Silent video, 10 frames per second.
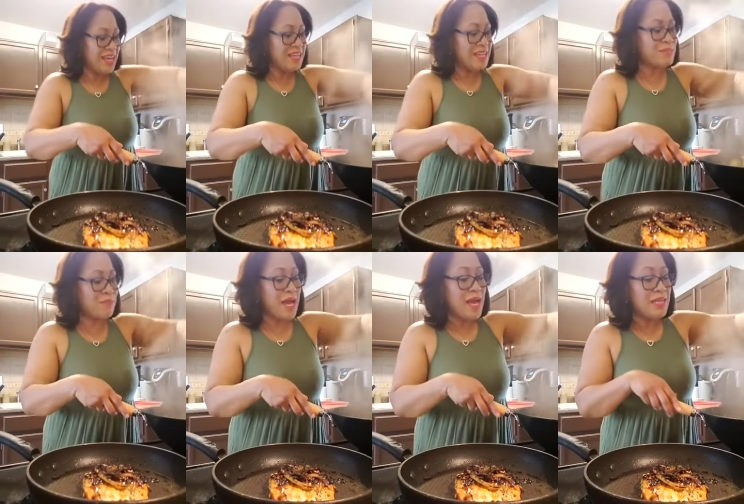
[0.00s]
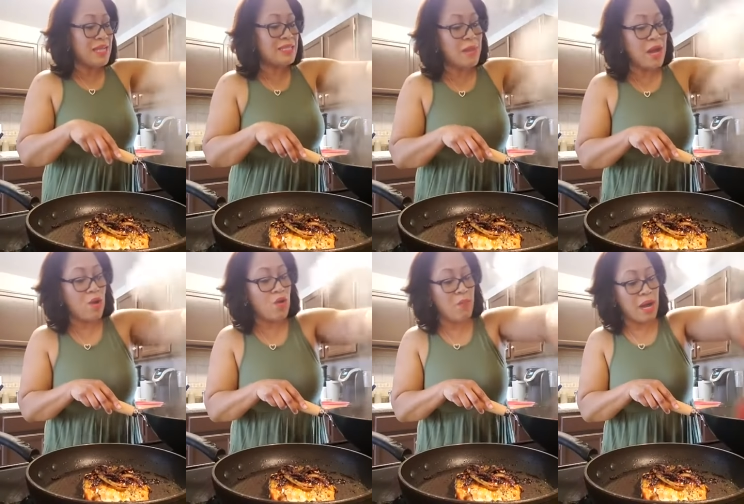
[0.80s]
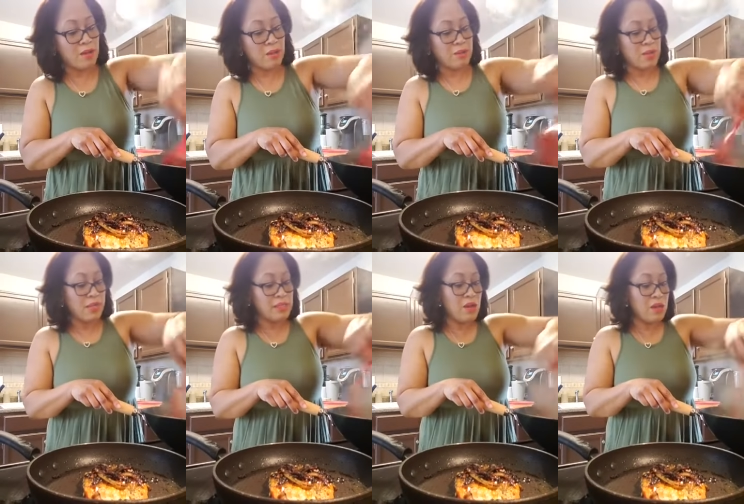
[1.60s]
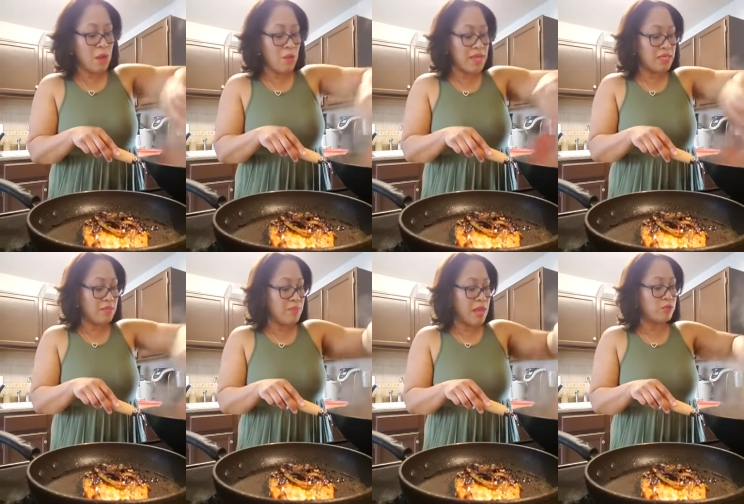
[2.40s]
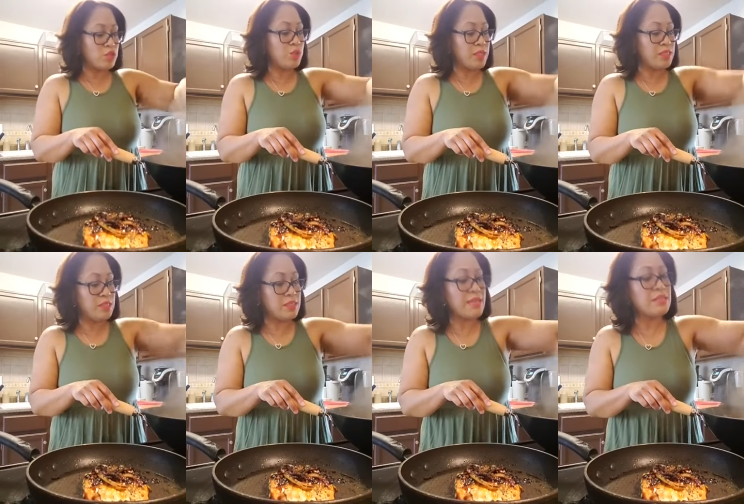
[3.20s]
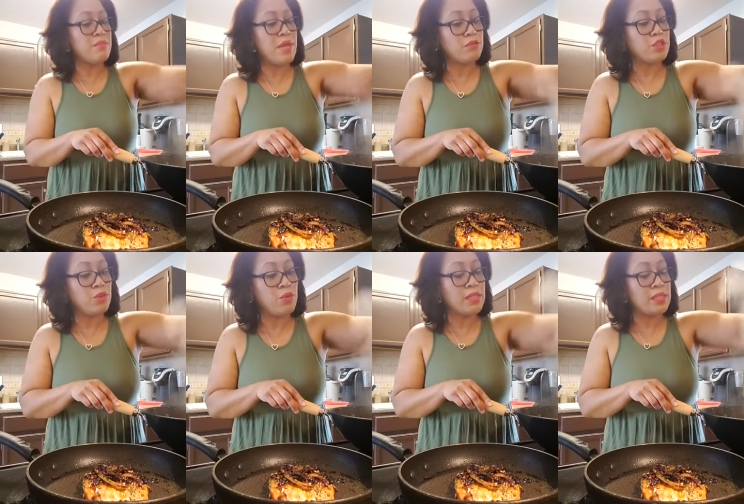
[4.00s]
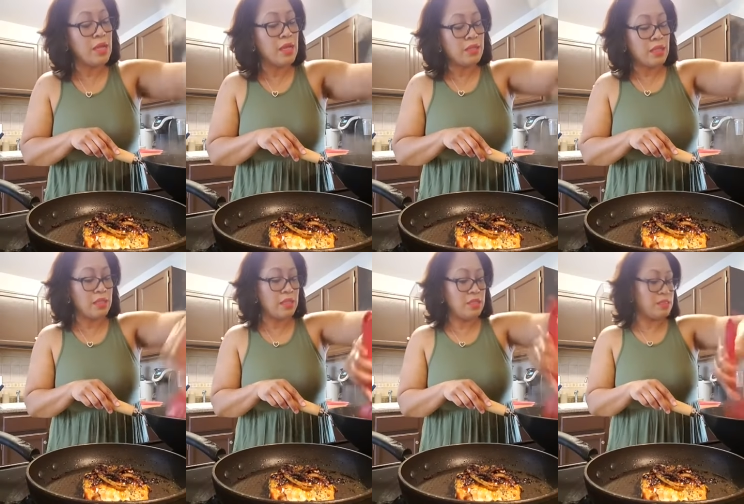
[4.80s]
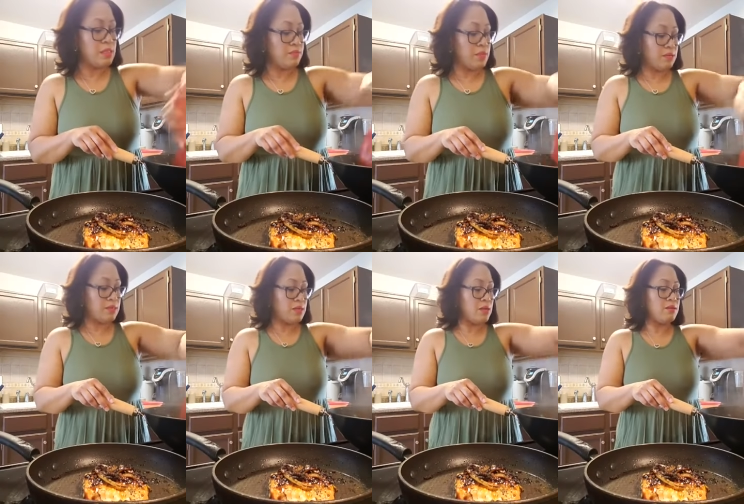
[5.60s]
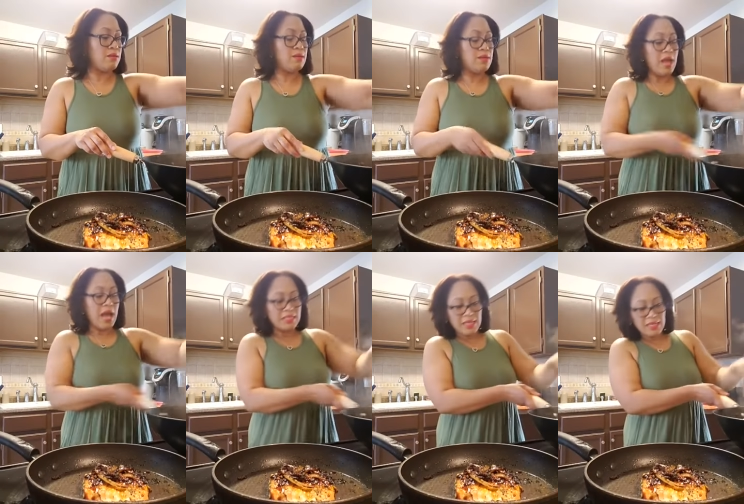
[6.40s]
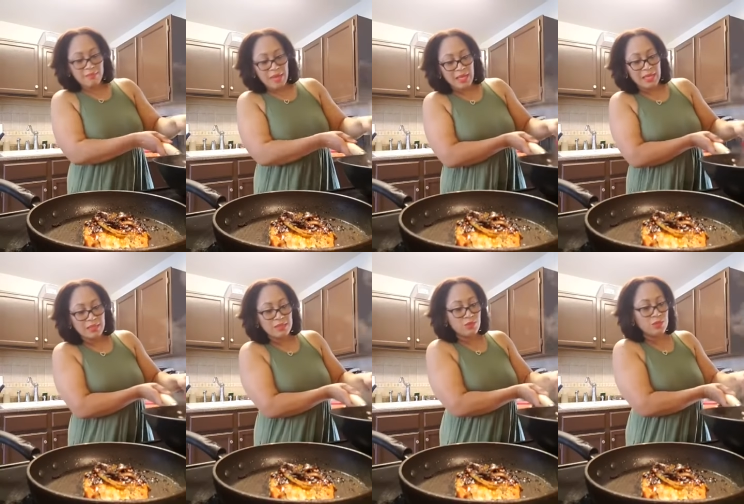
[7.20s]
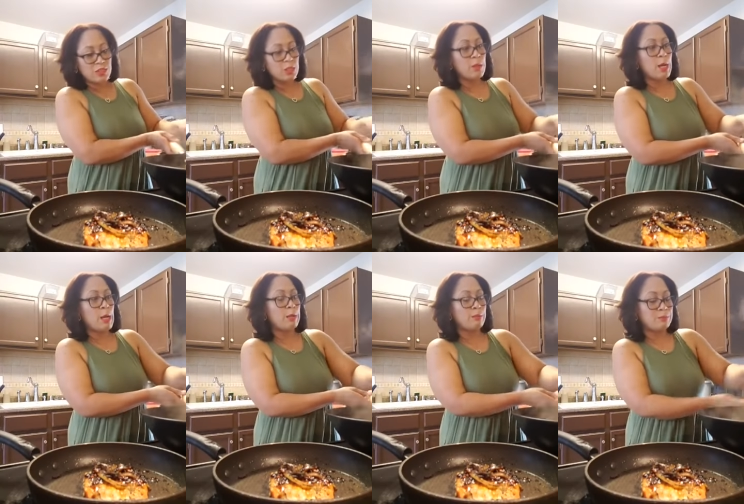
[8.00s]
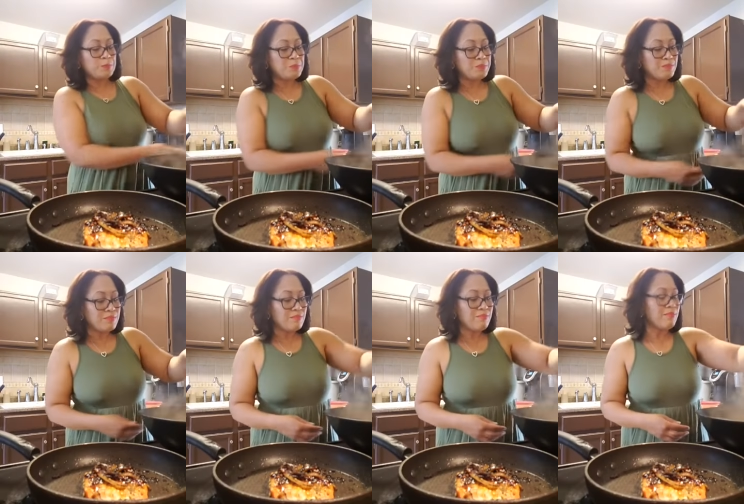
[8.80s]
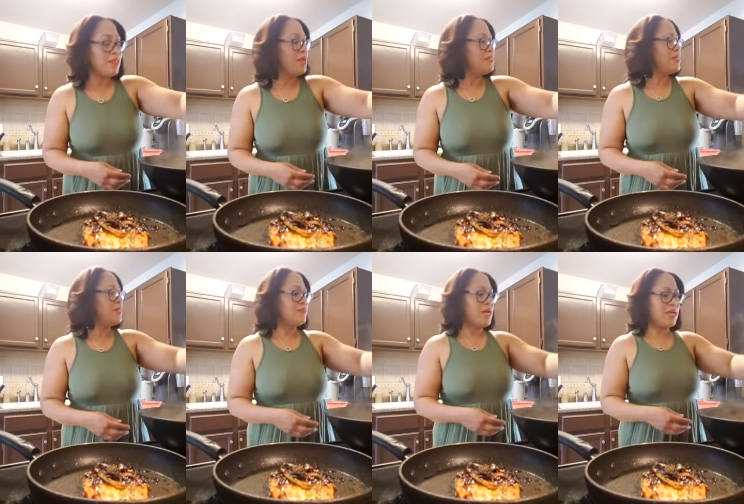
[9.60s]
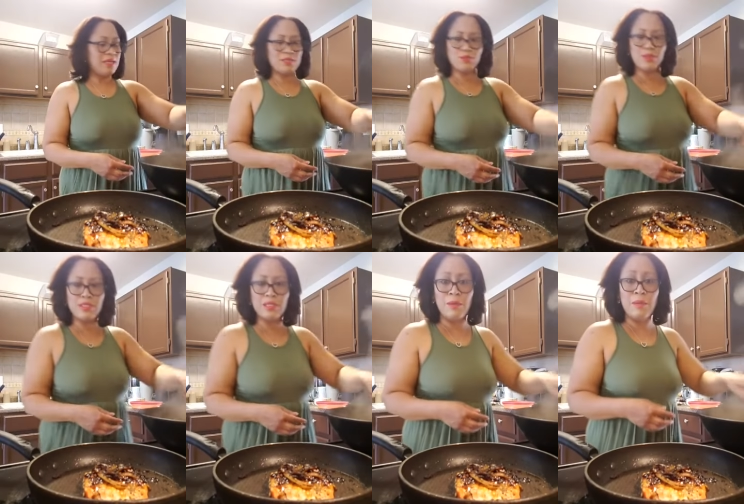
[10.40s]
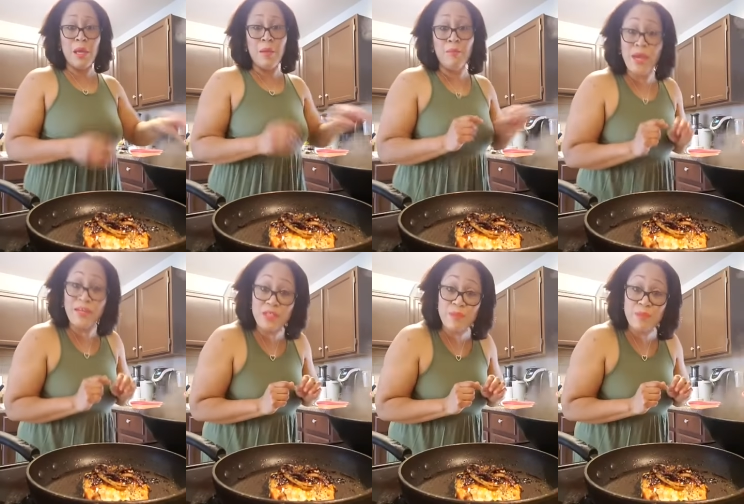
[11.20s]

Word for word: that's my that's my whole motto. It's all about making better choices. That's a better choice than eating something else. So I did get my hands on some um, I did get my hands on some breakfast